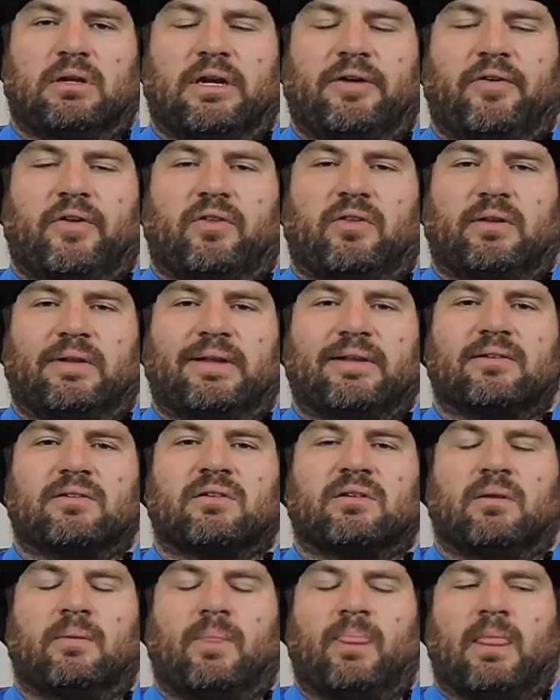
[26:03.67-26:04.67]
Everything
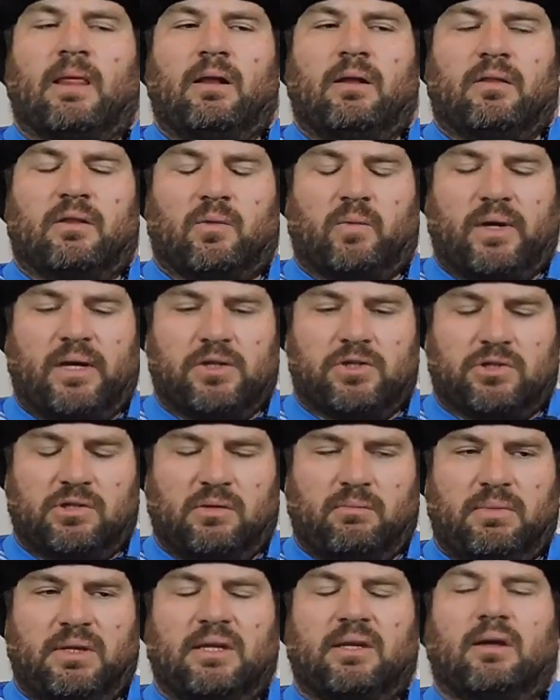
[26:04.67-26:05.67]
is the way it
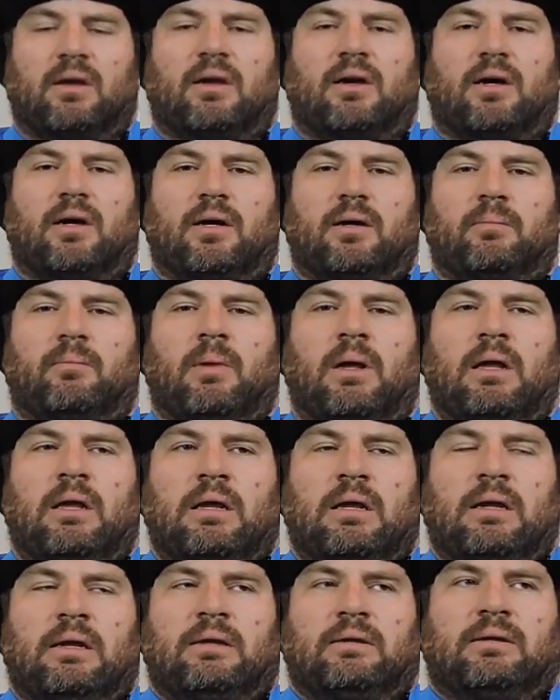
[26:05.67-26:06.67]
should be.
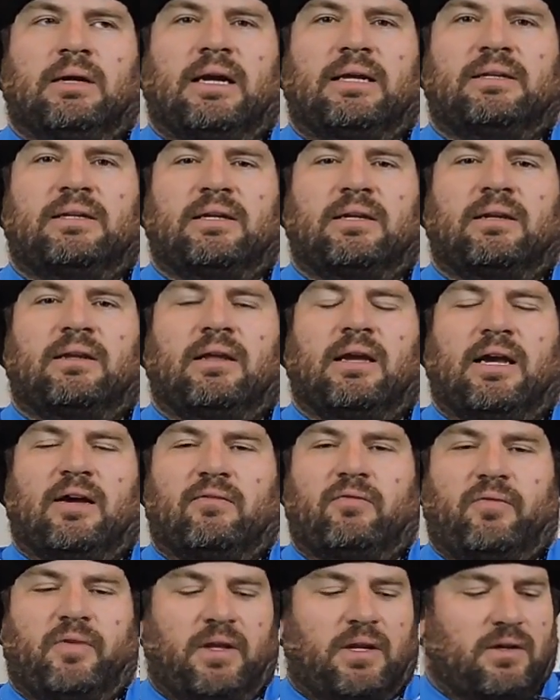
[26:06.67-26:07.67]
I did
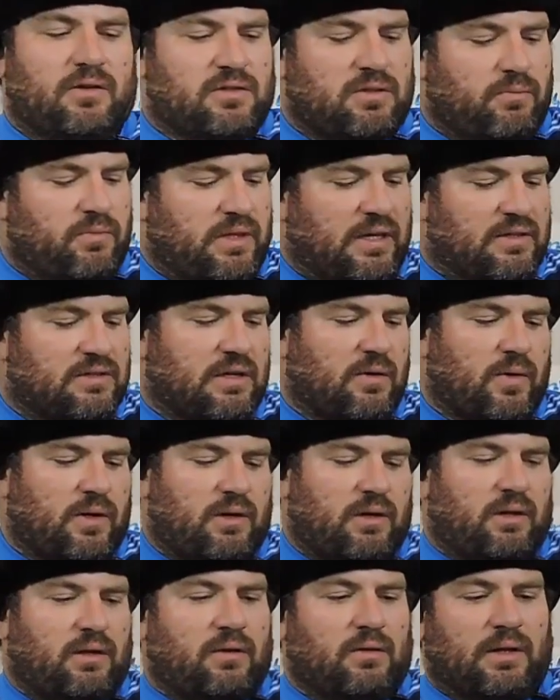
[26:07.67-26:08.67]
have, some things I
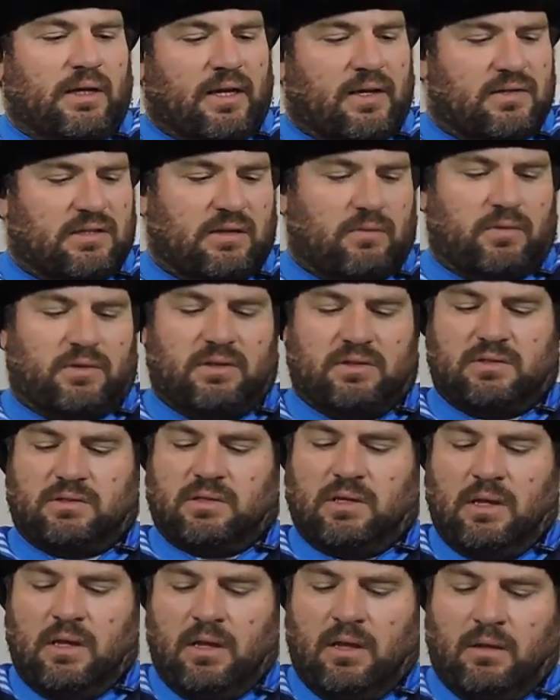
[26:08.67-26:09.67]
want to do, like I said, with
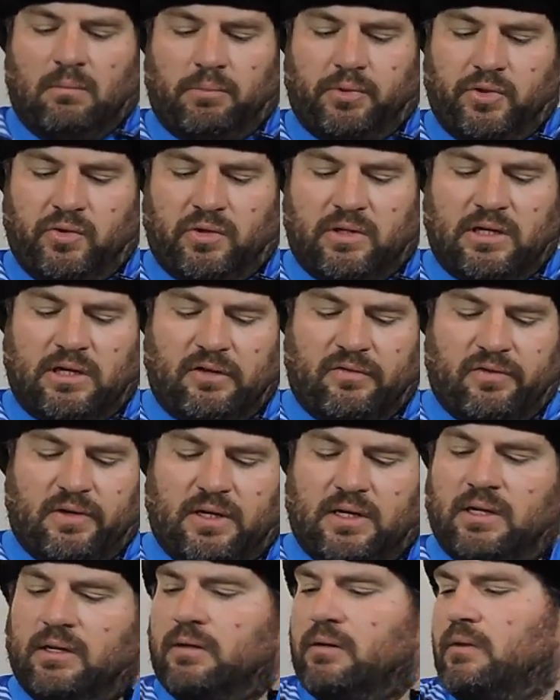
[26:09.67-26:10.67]
this blue cuff
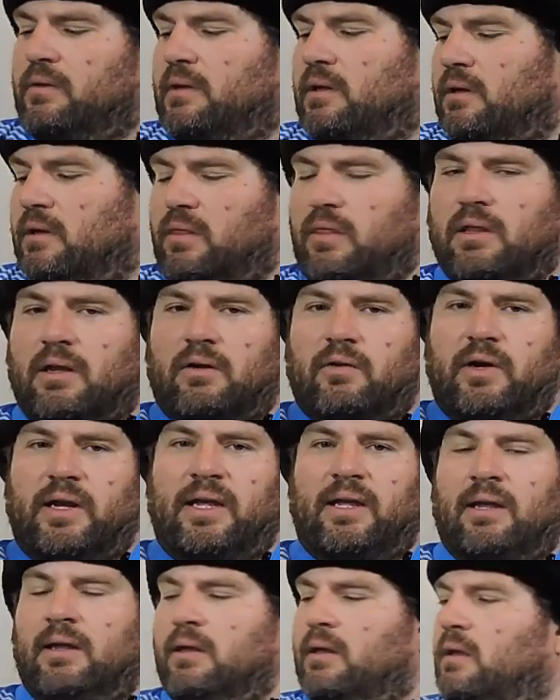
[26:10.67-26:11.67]
on here and the
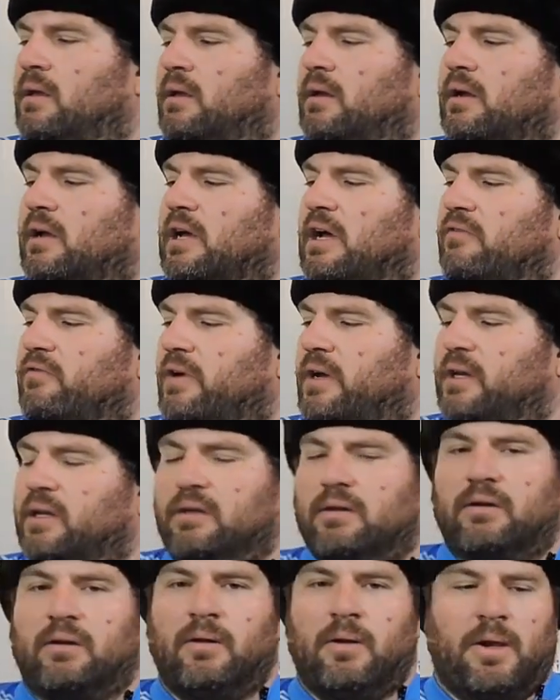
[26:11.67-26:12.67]
gray cuff on
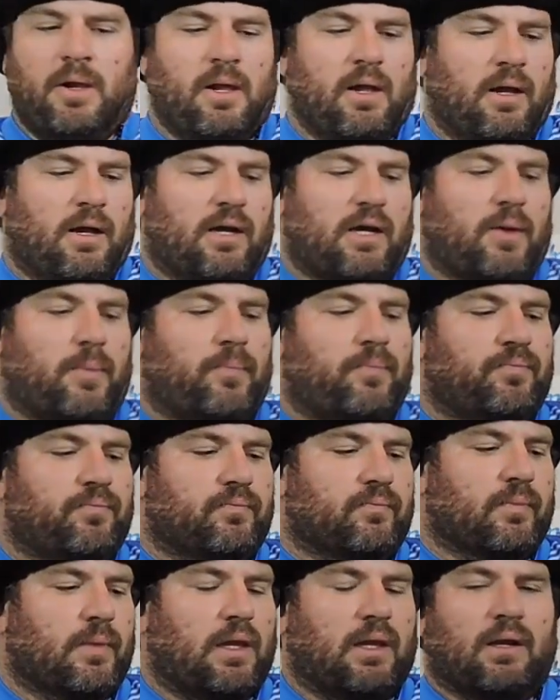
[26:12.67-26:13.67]
here,
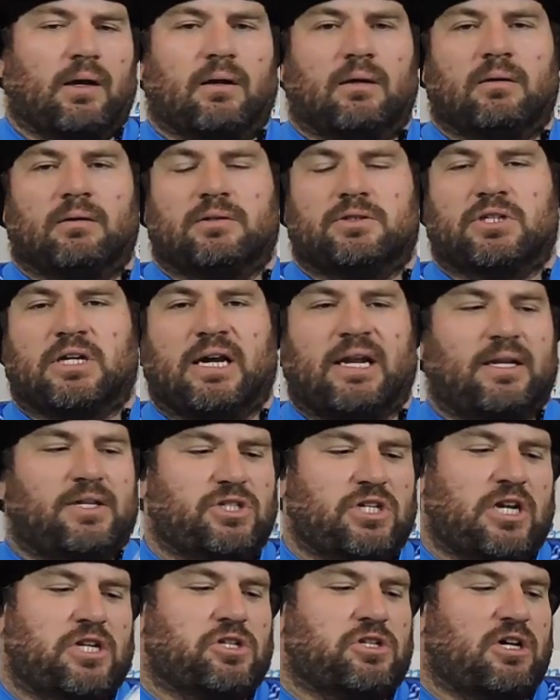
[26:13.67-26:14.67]
kind of
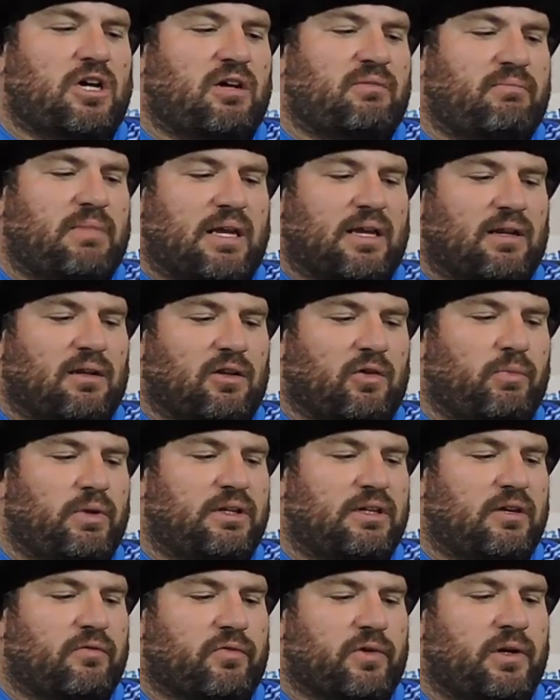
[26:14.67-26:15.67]
change it up, make it a little bit
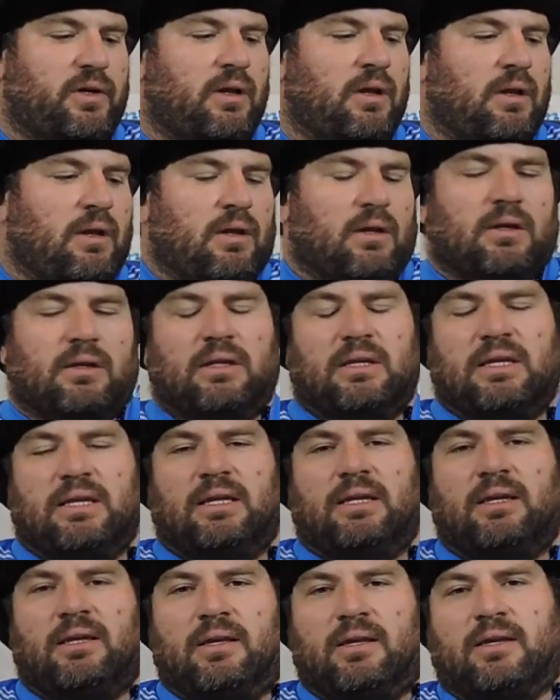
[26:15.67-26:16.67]
different.
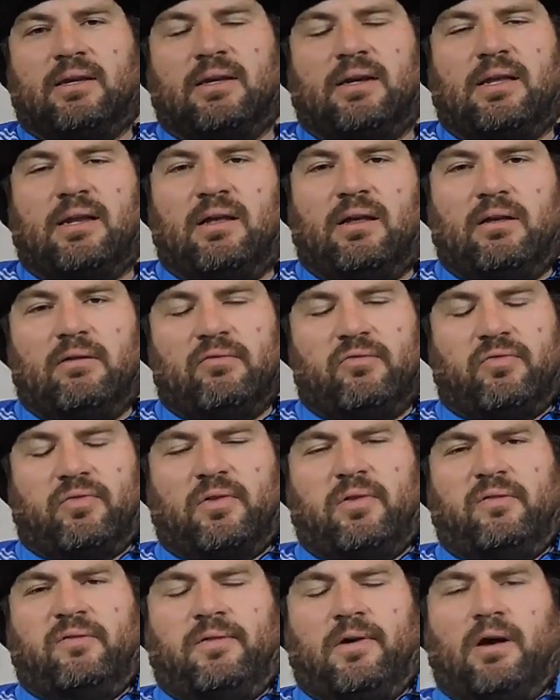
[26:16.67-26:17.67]
He kind of
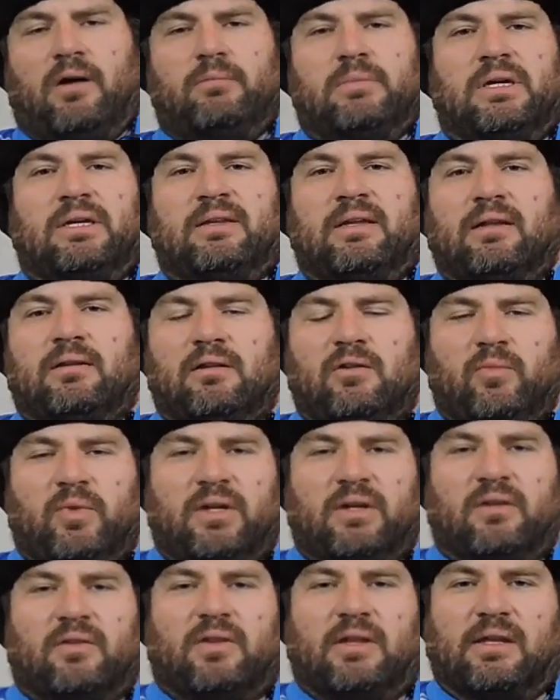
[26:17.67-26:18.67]
fought me on that a little
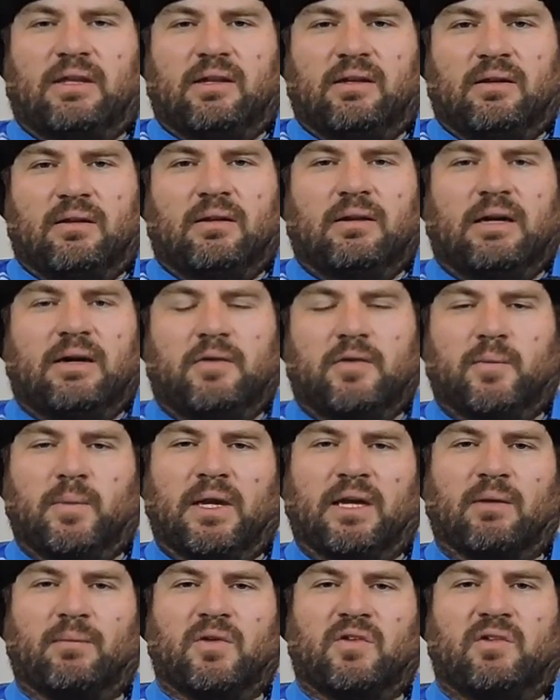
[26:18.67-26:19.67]
bit, thinking I was
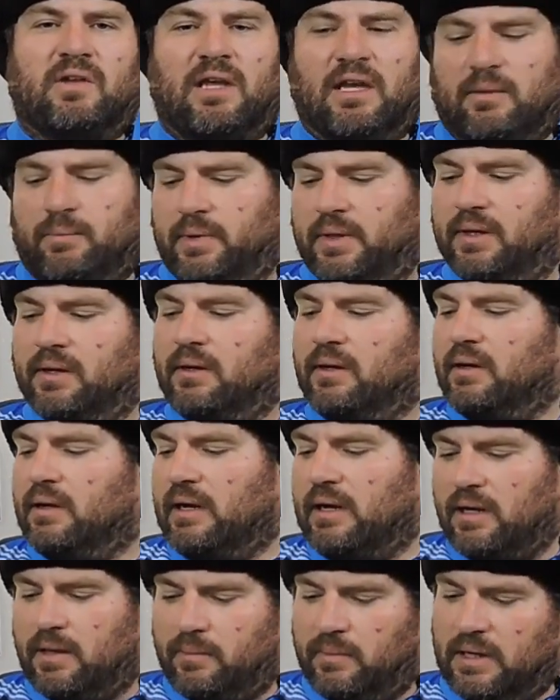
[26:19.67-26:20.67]
making a mistake, but
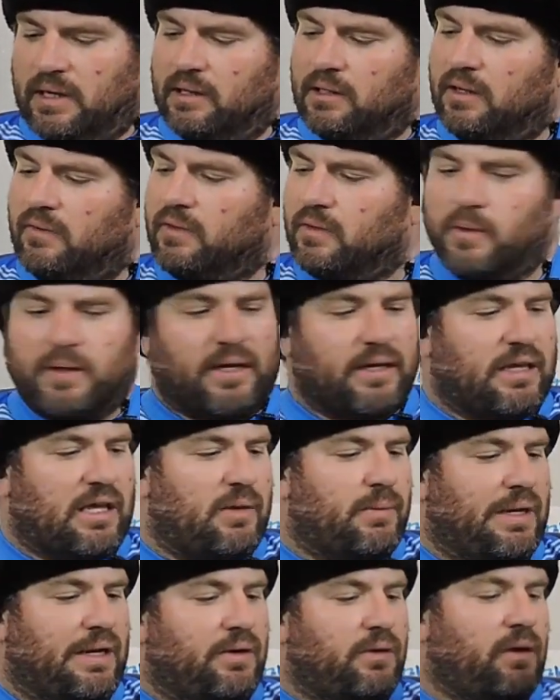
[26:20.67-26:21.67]
I love the way it came
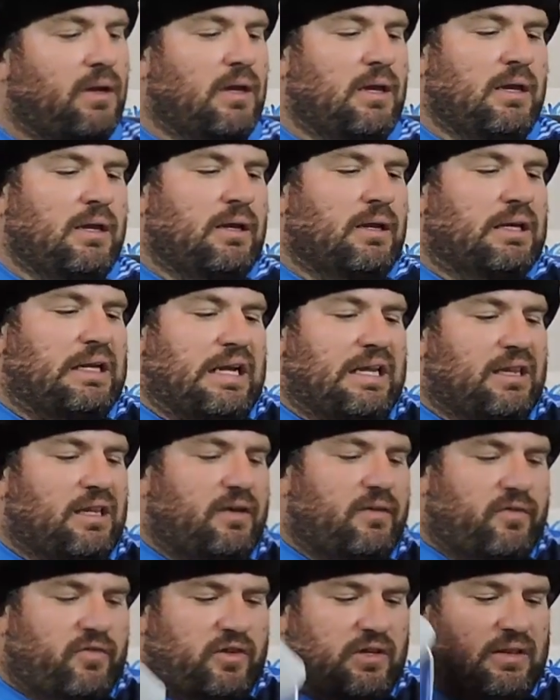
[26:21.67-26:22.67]
out, and I
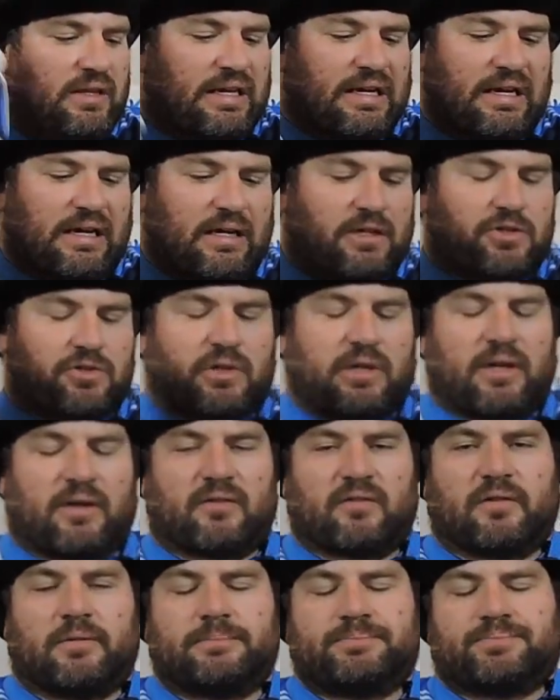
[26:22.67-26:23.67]
love seeing the
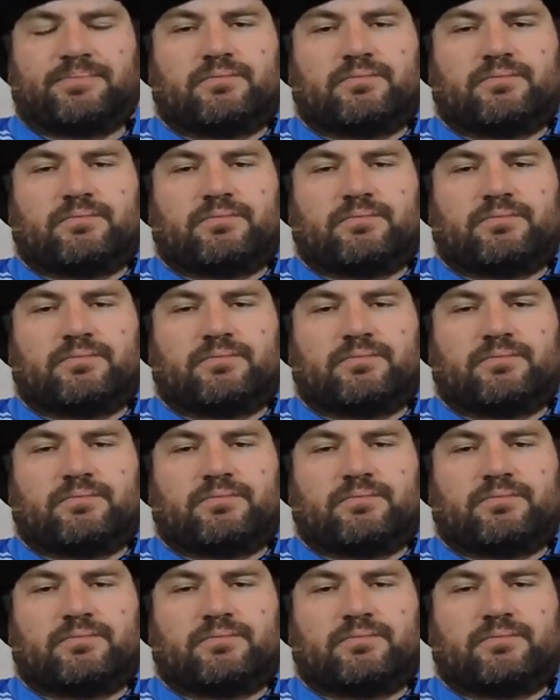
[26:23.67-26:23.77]
contrast.